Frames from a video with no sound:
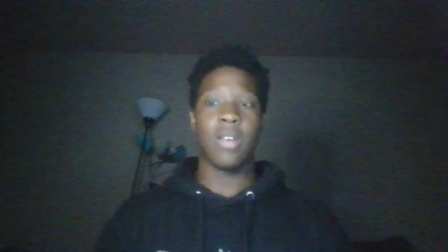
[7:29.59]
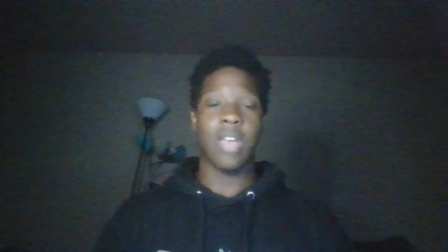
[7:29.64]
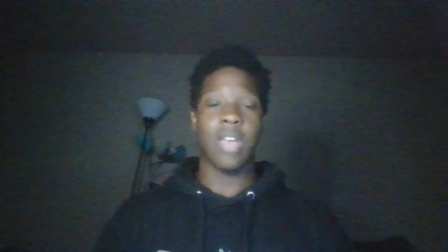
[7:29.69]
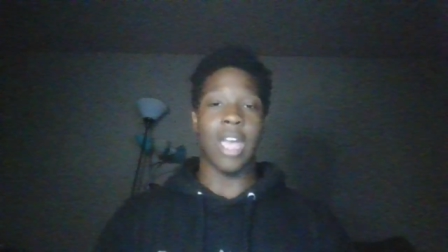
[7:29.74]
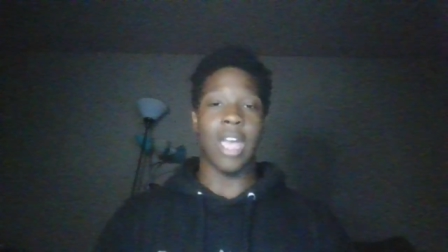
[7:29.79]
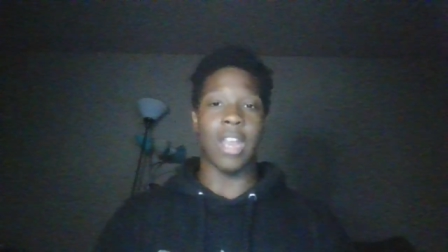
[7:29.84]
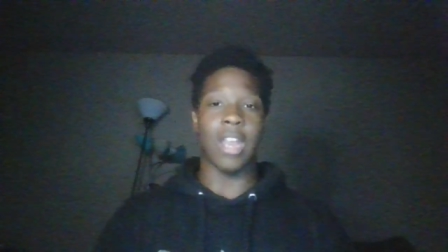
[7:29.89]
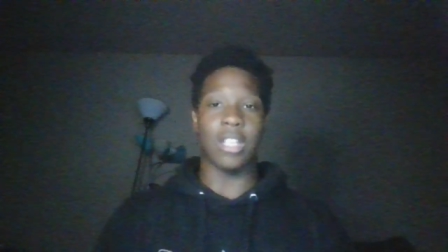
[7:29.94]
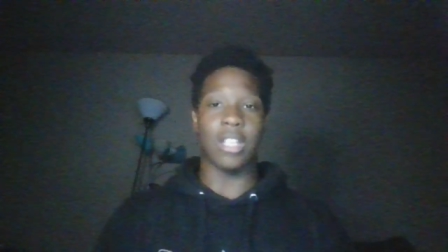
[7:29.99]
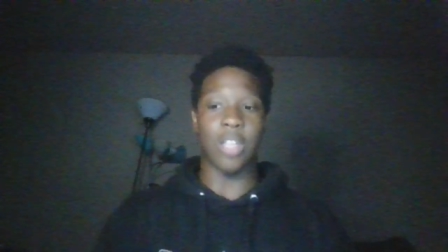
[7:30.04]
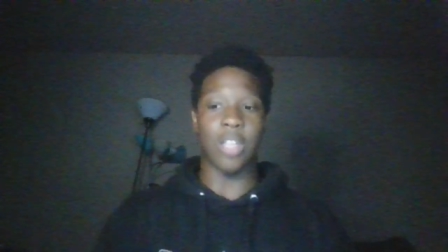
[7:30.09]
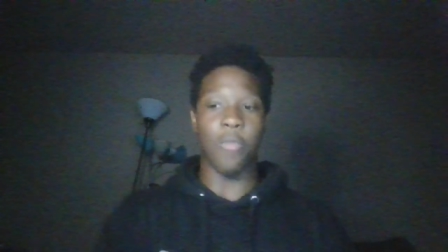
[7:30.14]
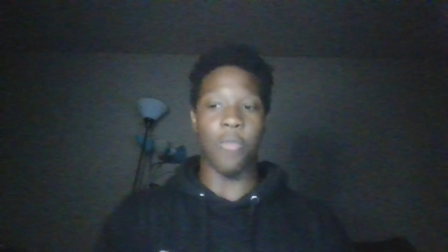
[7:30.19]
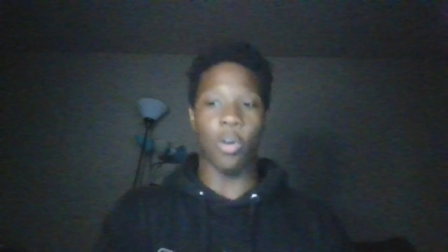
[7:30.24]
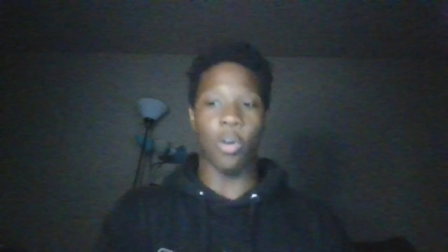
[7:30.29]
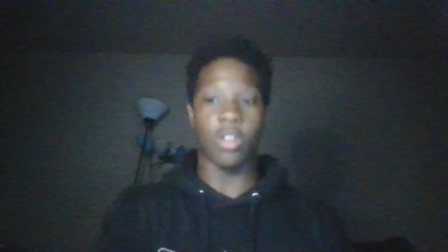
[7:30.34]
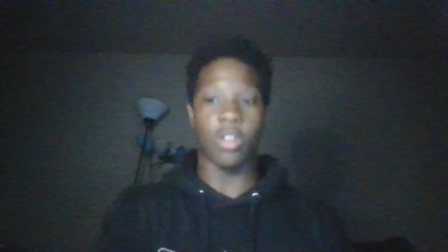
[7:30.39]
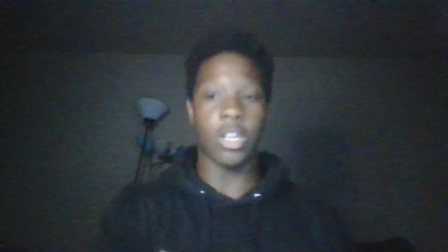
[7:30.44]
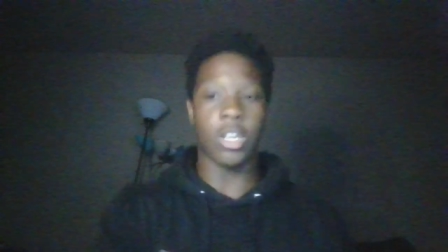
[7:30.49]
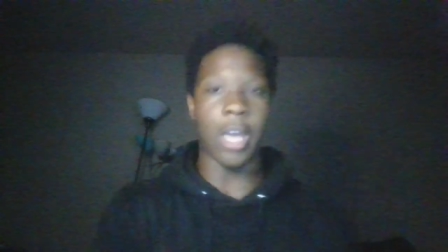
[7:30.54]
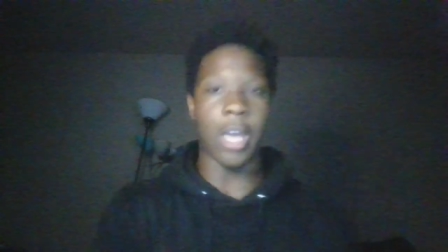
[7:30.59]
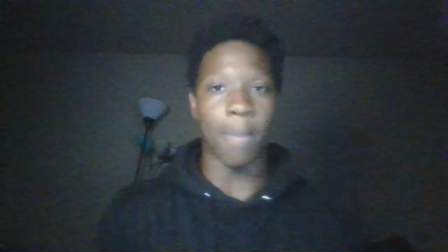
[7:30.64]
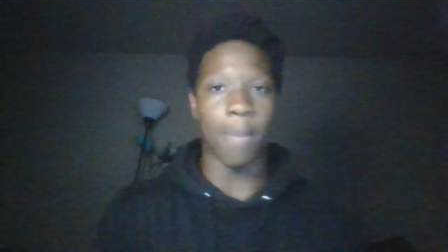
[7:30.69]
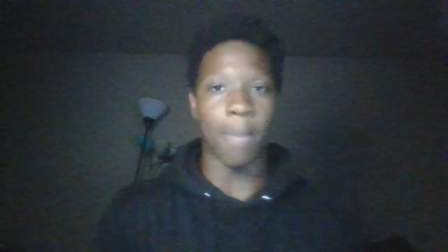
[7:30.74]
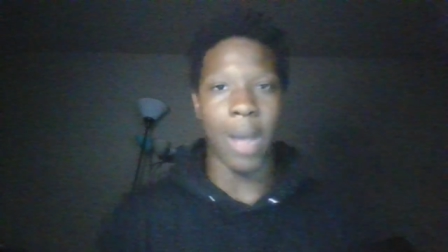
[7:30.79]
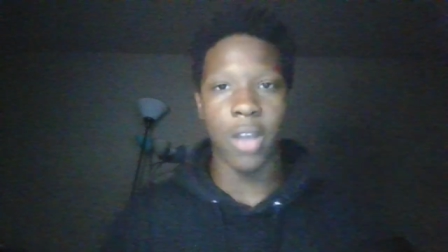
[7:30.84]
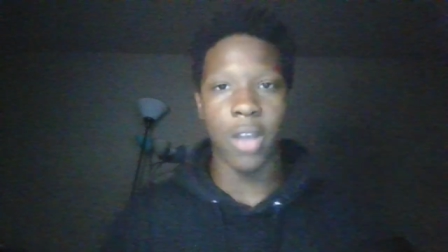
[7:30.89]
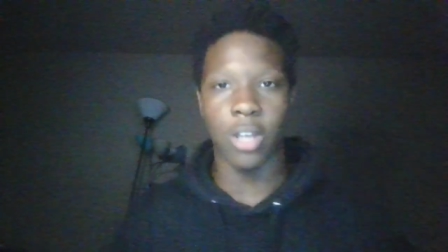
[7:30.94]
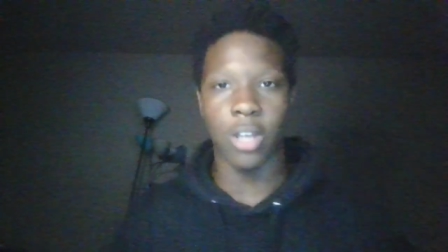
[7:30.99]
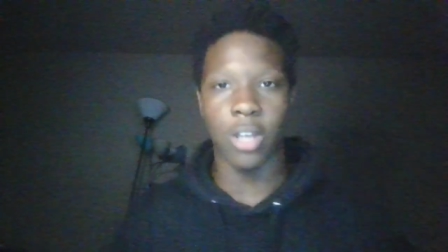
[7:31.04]
And instead for look at
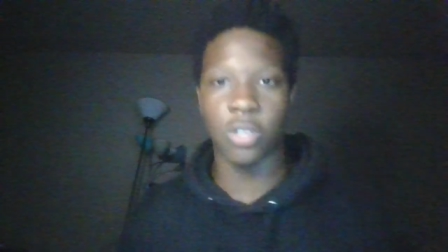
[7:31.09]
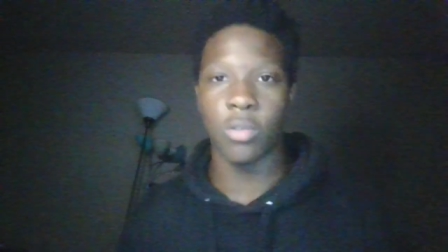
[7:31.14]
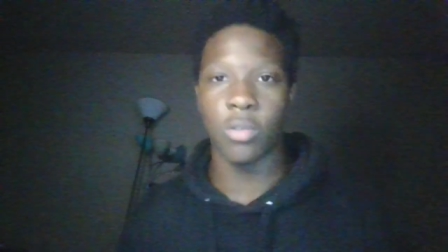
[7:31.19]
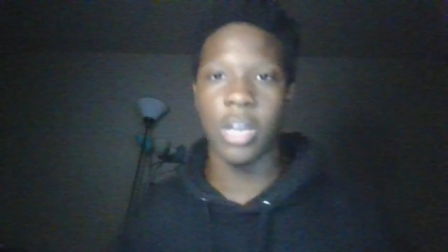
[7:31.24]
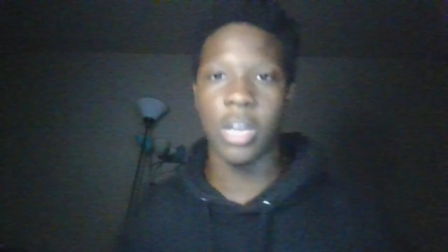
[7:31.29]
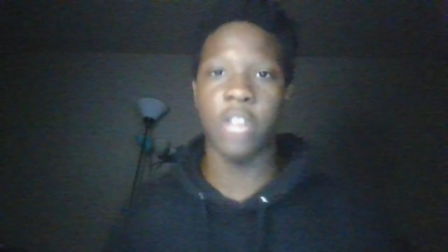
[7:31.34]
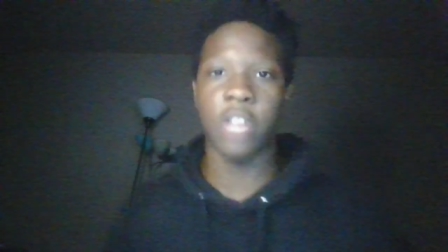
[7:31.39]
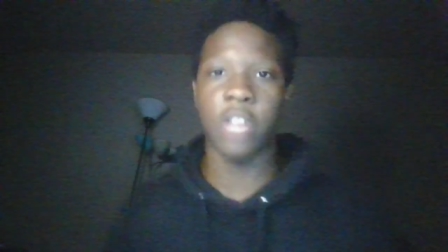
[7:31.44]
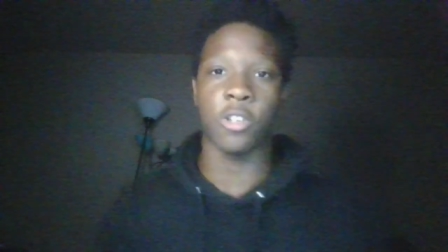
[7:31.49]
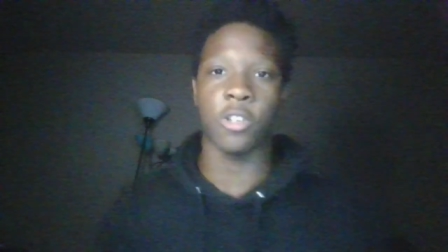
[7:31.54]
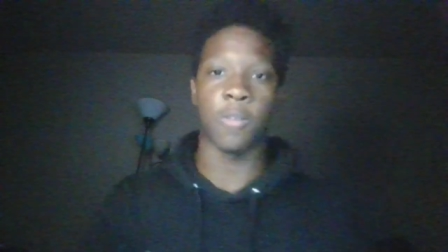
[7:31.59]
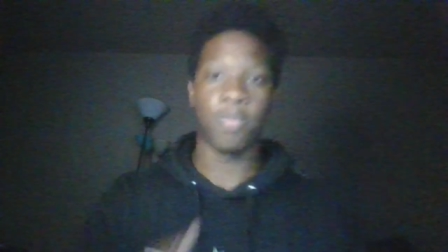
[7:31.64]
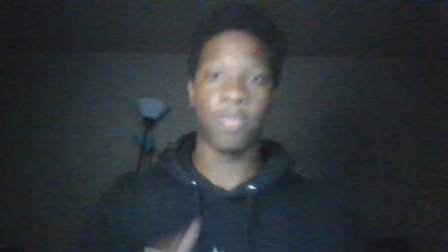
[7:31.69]
biological nature.